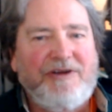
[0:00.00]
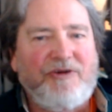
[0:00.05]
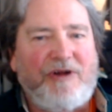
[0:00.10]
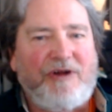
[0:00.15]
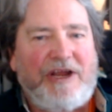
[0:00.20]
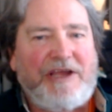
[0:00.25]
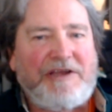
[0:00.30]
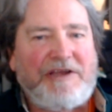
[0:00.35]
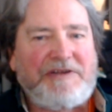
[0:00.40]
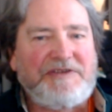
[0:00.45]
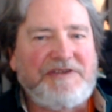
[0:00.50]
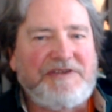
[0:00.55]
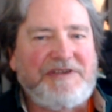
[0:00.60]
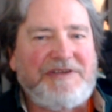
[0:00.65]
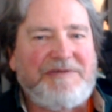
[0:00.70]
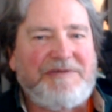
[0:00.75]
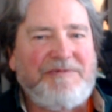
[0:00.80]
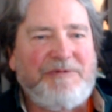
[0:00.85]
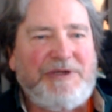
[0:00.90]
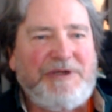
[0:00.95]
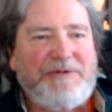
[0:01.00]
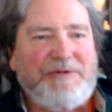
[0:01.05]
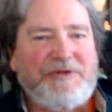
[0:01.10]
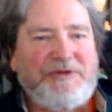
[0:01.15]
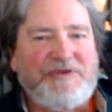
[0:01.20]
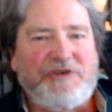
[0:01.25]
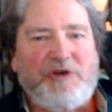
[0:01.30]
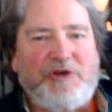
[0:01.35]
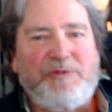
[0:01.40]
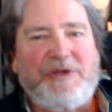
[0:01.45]
Krantz that we were
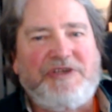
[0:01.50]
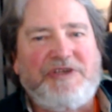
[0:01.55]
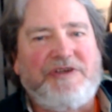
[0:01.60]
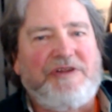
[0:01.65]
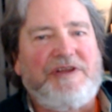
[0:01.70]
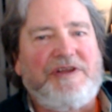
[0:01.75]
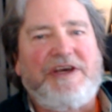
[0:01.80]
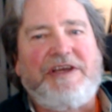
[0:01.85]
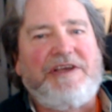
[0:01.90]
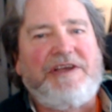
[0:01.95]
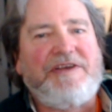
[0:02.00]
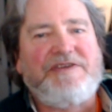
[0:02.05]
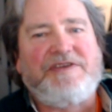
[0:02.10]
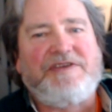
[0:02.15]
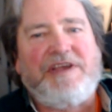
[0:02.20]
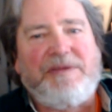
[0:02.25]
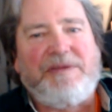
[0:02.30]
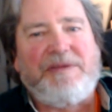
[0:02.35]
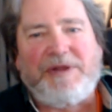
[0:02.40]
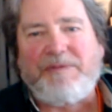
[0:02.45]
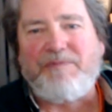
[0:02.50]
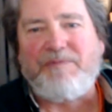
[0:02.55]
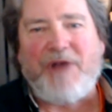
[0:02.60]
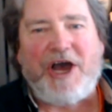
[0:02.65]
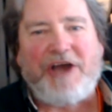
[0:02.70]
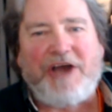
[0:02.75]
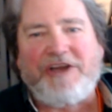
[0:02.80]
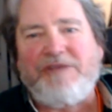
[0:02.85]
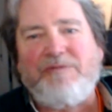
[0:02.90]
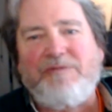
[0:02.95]
so much alike, same like
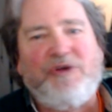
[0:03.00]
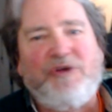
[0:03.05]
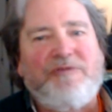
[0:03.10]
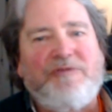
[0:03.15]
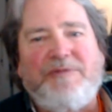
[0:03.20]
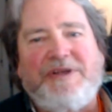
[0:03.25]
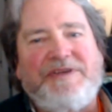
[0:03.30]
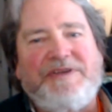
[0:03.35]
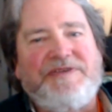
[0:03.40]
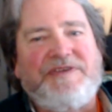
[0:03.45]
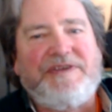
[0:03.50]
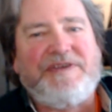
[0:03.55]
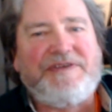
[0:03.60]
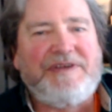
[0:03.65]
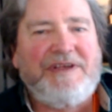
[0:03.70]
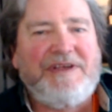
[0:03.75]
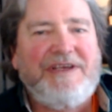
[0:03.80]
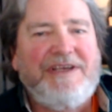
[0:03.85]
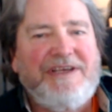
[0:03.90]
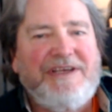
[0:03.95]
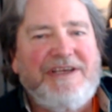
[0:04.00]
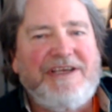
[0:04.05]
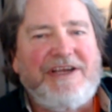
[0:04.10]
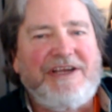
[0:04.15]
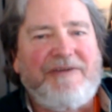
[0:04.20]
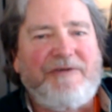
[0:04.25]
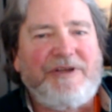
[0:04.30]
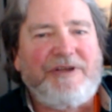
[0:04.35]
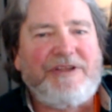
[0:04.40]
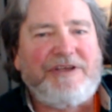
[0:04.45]
body movements and
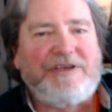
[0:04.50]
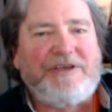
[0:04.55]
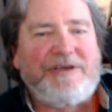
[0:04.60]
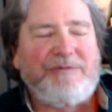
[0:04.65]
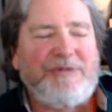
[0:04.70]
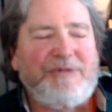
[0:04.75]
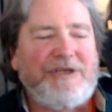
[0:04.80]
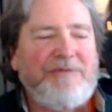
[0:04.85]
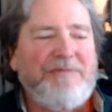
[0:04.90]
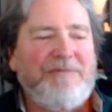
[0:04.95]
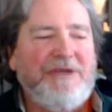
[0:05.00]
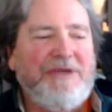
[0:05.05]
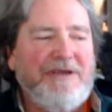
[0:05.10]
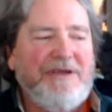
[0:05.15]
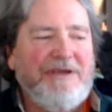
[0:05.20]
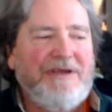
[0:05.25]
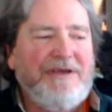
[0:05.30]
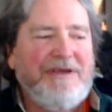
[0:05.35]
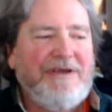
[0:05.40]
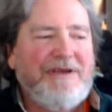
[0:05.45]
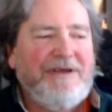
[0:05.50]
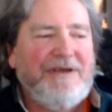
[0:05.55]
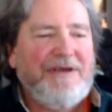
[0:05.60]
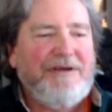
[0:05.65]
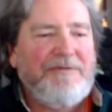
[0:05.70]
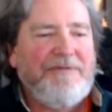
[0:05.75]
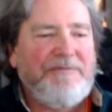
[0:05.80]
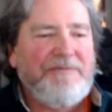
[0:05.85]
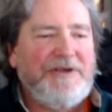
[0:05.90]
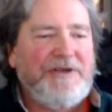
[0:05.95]
everything. But
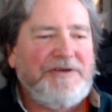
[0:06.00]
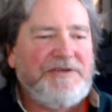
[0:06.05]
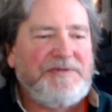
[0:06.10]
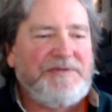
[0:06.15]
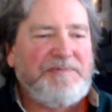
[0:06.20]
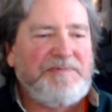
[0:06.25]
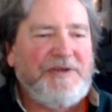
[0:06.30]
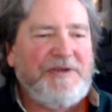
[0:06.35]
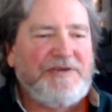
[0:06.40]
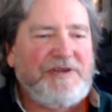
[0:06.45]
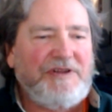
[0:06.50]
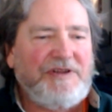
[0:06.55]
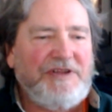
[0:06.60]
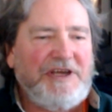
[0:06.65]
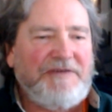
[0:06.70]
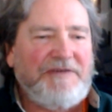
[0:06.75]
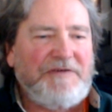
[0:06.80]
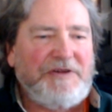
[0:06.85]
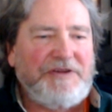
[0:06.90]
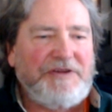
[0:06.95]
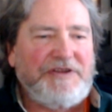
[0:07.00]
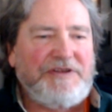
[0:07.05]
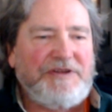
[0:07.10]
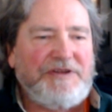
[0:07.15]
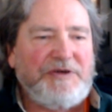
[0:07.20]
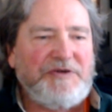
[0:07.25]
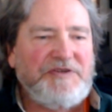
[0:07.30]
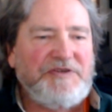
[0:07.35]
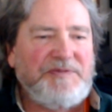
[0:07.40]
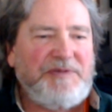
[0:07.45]
there's a level that
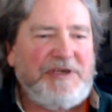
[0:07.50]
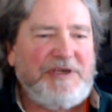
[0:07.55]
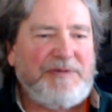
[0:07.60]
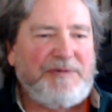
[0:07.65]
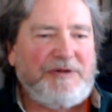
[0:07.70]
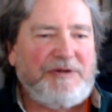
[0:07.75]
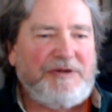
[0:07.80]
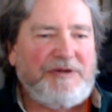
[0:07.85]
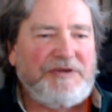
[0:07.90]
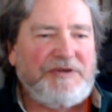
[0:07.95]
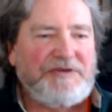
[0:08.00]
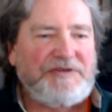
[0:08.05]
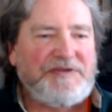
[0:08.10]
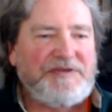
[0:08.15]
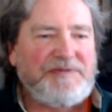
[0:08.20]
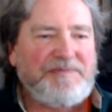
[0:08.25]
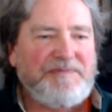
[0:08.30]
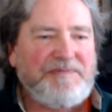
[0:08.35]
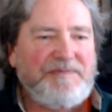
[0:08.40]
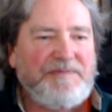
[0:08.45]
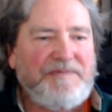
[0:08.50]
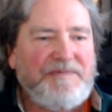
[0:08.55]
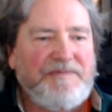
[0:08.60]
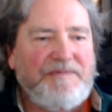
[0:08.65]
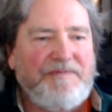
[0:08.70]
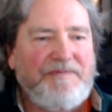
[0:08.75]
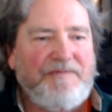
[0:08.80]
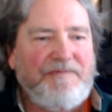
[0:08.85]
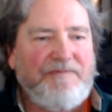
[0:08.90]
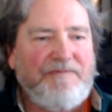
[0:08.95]
those people,
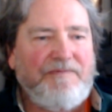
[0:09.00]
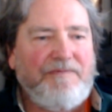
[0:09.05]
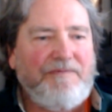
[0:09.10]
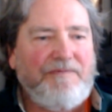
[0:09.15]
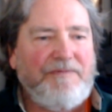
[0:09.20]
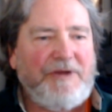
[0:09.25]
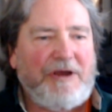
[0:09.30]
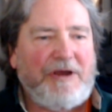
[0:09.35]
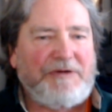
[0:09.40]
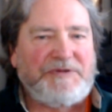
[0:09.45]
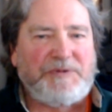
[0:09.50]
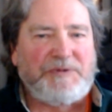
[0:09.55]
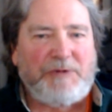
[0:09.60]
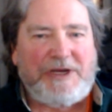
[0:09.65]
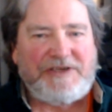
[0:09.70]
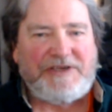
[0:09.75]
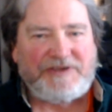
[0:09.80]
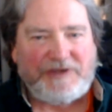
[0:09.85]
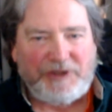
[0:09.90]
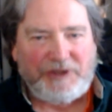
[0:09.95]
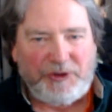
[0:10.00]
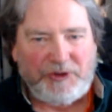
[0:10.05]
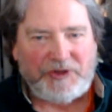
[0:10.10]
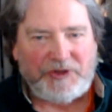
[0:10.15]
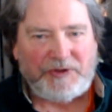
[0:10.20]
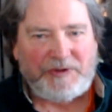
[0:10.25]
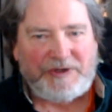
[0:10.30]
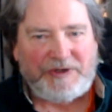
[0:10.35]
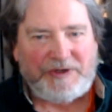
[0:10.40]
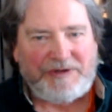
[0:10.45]
I was raised
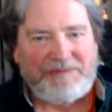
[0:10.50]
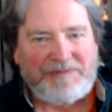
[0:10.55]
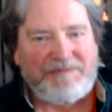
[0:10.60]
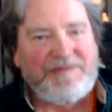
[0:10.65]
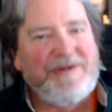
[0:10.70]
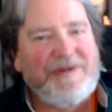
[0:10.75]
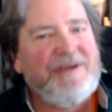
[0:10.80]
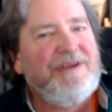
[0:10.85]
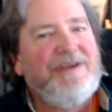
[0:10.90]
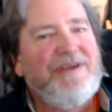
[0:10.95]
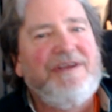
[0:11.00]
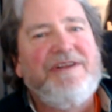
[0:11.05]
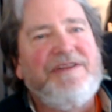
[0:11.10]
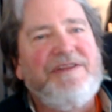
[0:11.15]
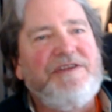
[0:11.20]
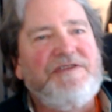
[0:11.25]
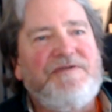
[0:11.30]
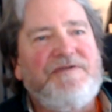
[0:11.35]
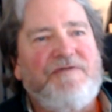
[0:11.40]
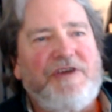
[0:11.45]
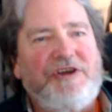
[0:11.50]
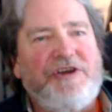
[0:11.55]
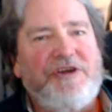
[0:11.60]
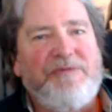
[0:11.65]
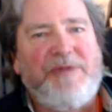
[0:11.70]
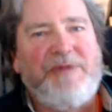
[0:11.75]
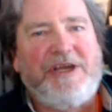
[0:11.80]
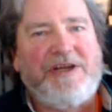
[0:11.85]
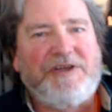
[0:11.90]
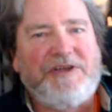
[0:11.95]
Lutheran, these
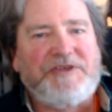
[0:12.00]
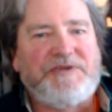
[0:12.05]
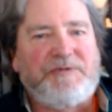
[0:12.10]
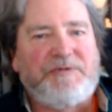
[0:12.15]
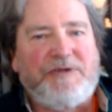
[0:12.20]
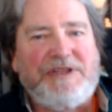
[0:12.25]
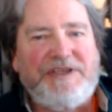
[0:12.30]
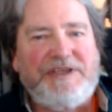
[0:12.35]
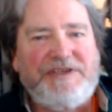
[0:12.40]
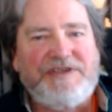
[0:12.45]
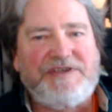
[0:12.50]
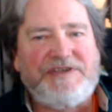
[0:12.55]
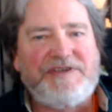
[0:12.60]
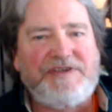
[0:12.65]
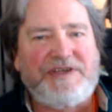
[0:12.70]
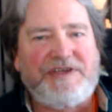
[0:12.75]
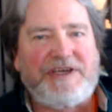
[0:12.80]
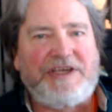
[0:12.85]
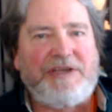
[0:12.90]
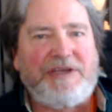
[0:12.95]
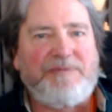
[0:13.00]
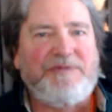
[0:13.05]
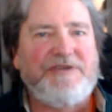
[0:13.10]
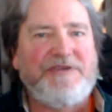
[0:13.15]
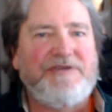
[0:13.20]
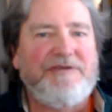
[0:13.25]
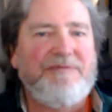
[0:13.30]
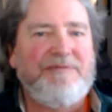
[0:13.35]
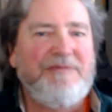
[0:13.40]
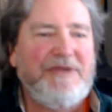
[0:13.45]
fundamentalist religious
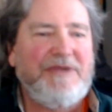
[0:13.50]
types,